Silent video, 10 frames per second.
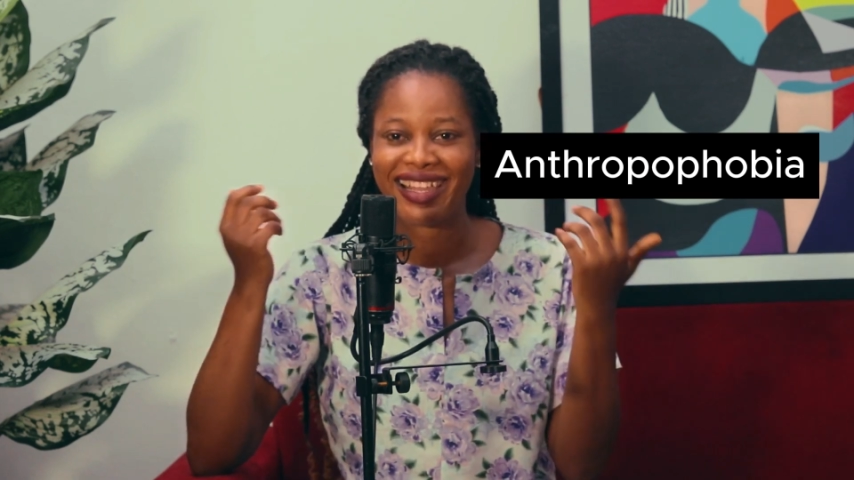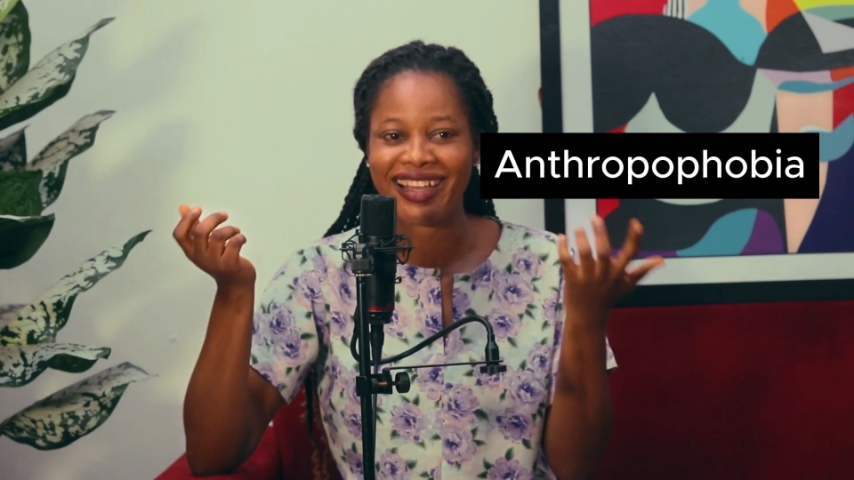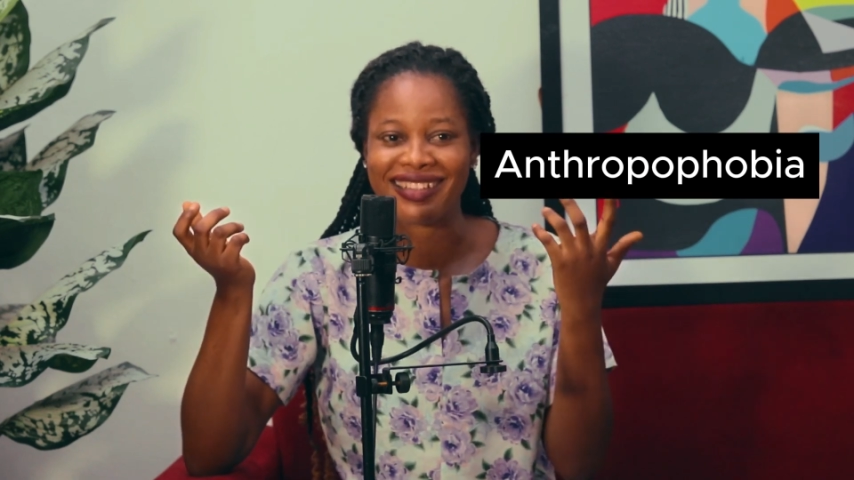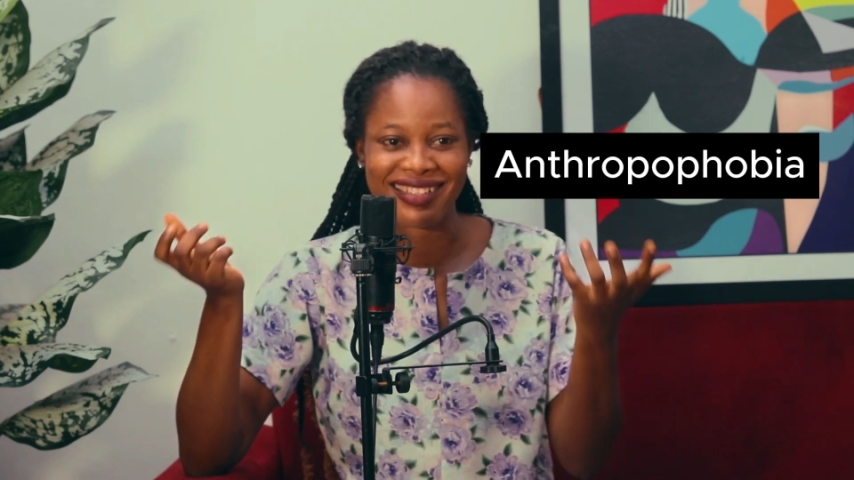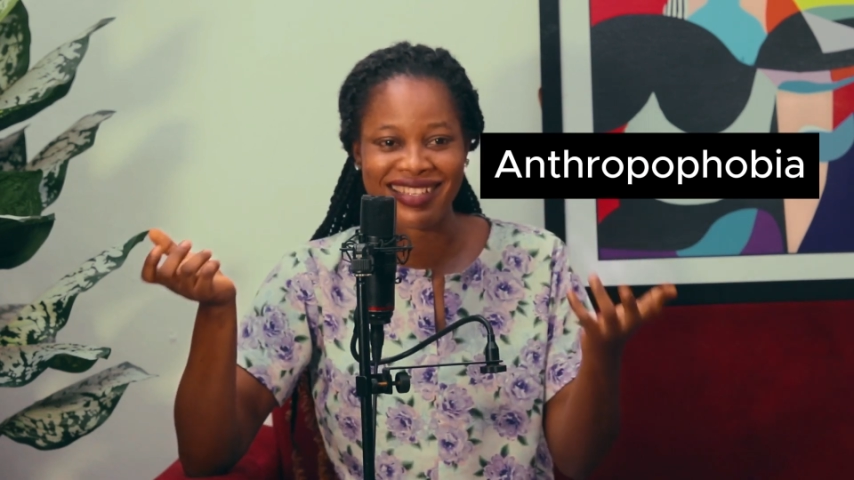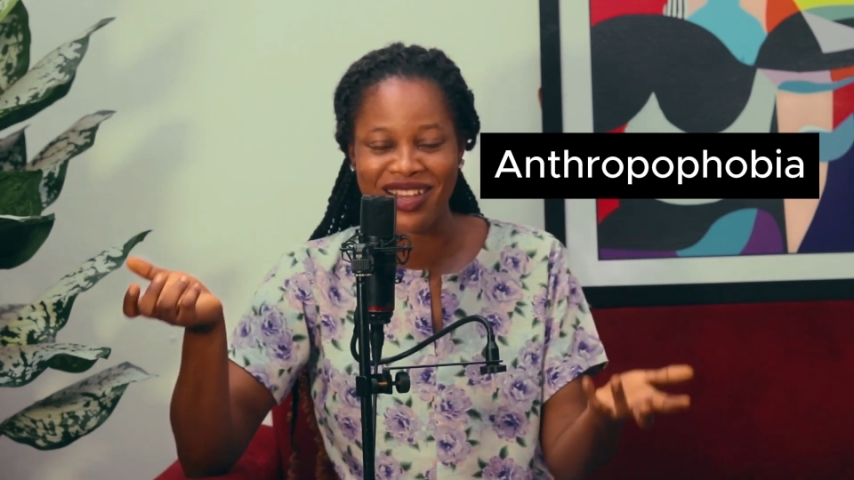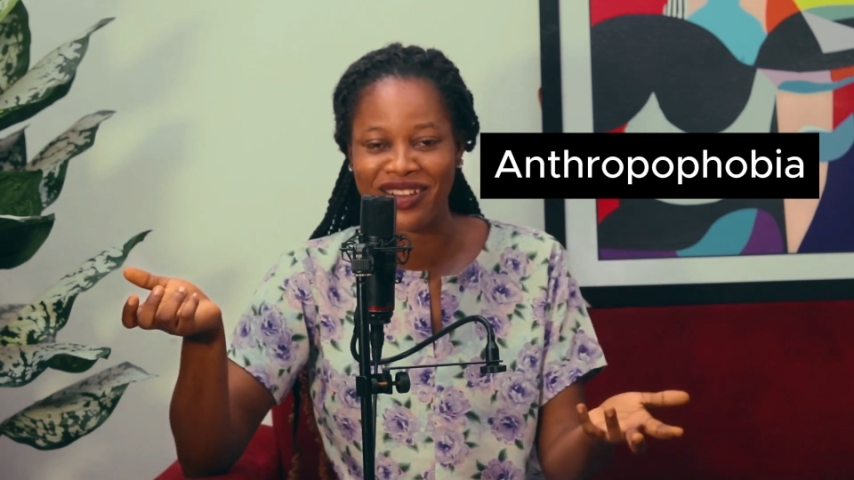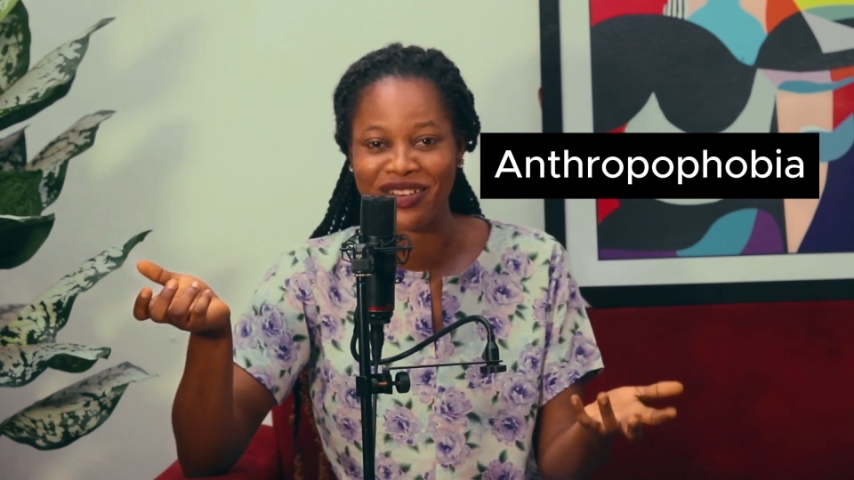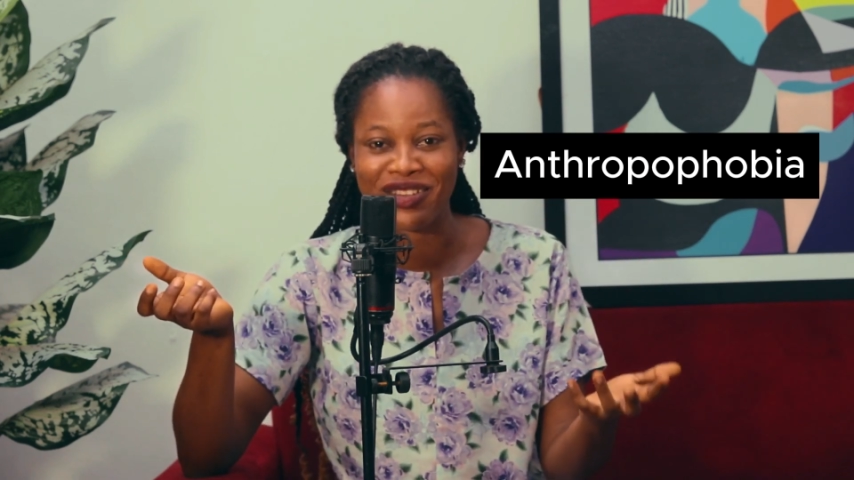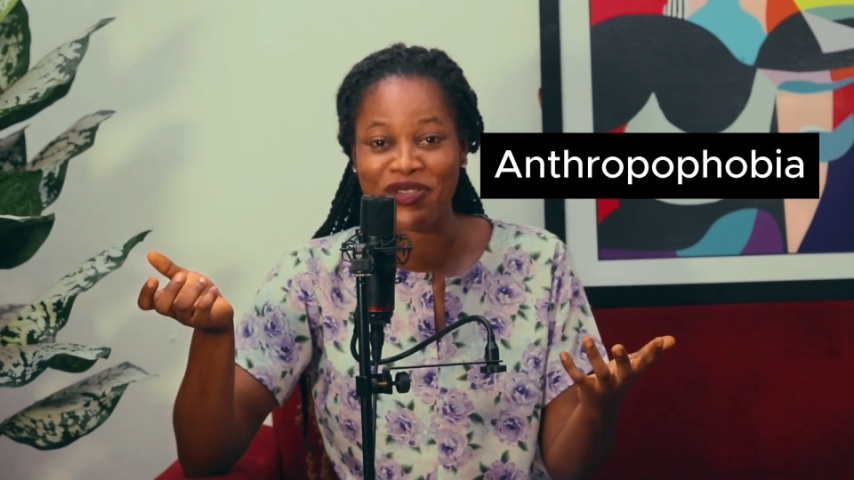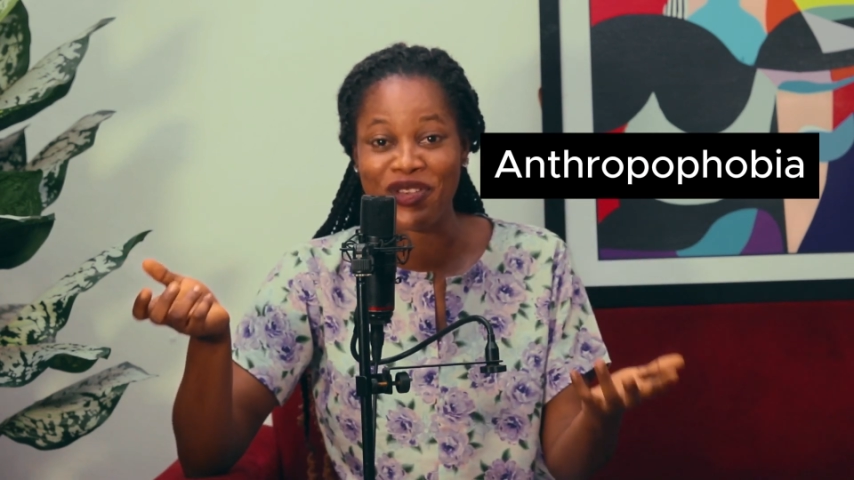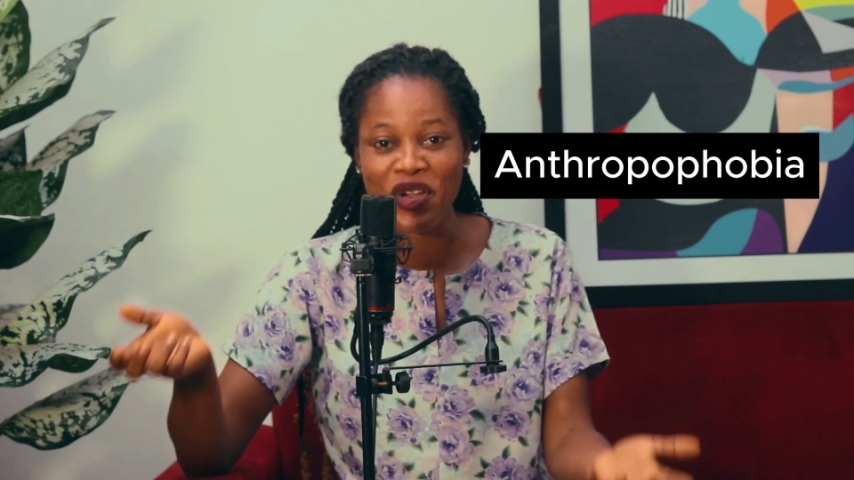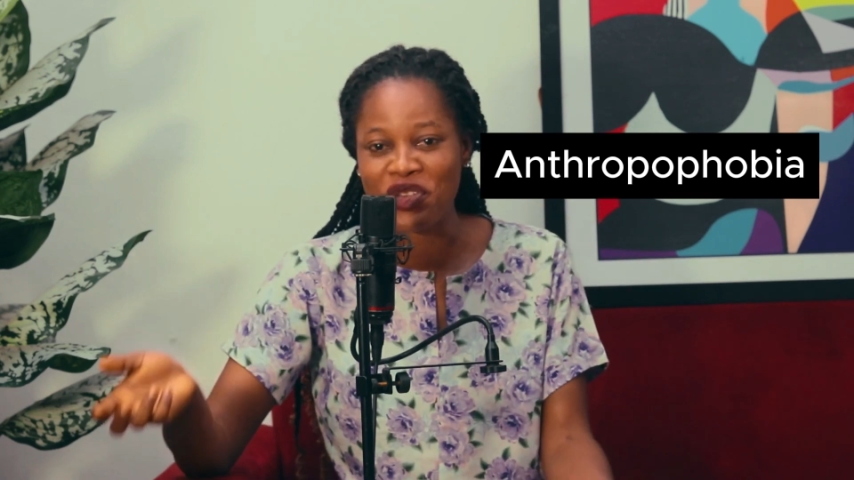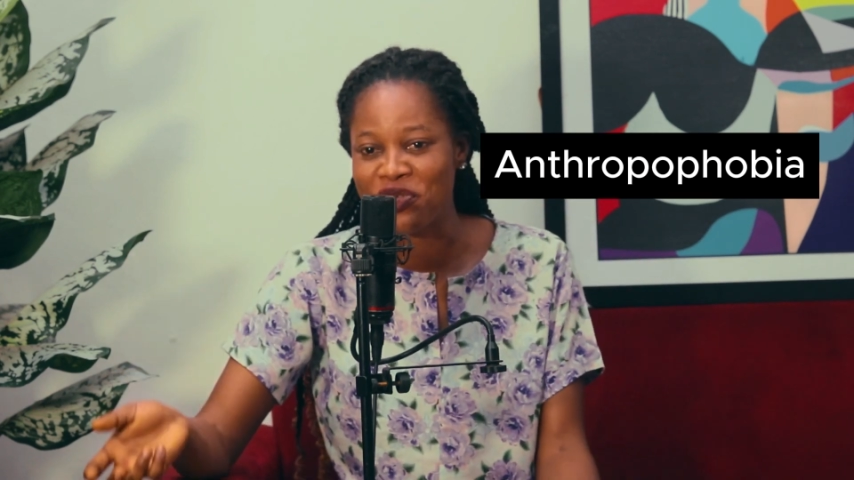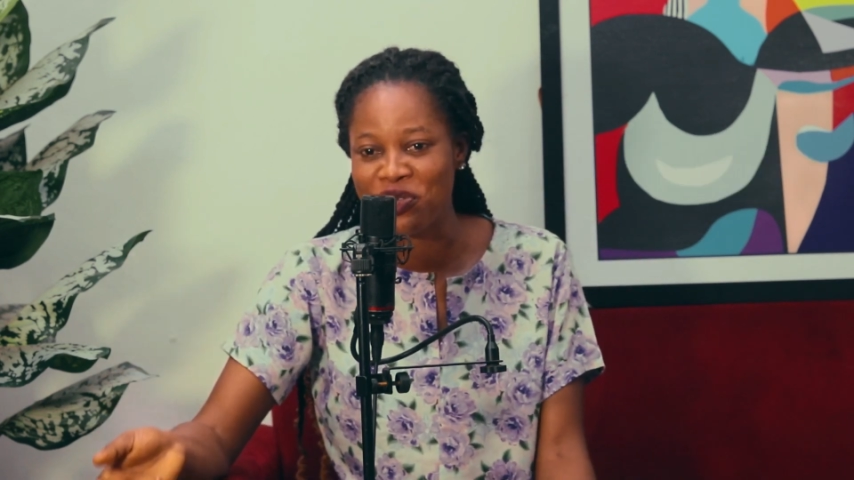that's the
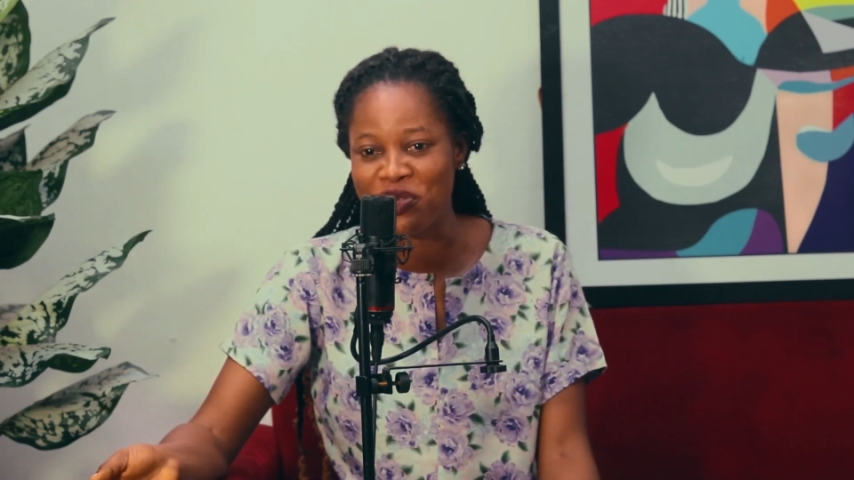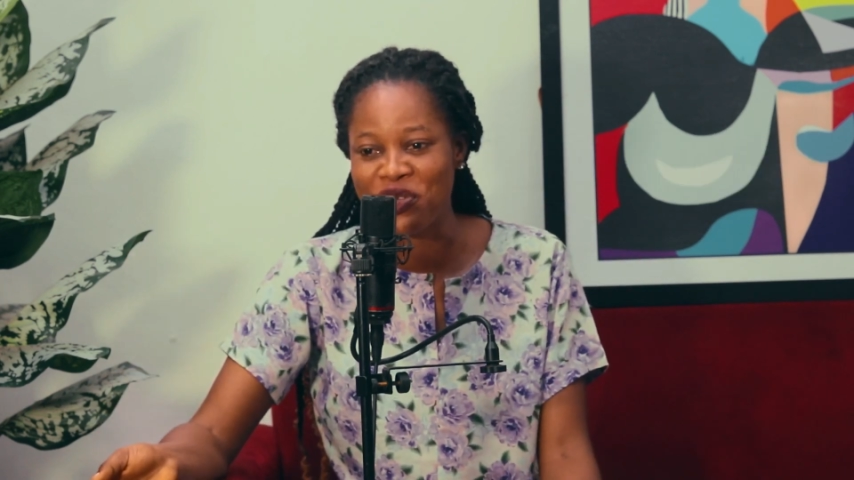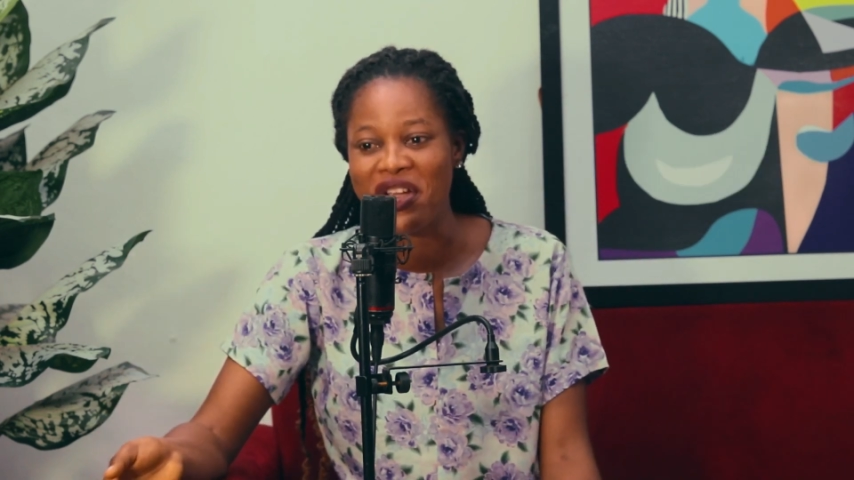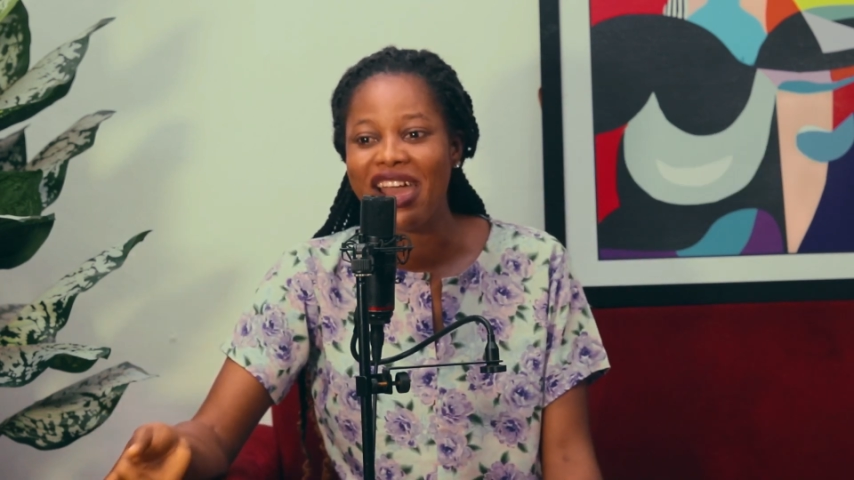fear of people.